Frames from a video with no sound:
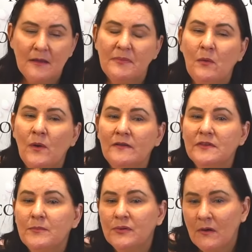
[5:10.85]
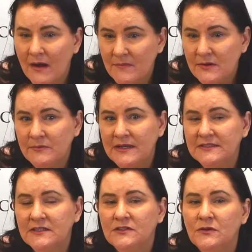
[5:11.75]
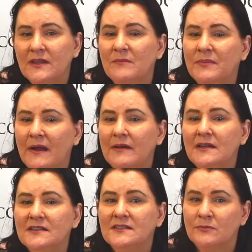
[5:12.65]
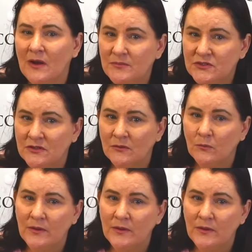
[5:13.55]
But one of the primary reasons you get barrier disruption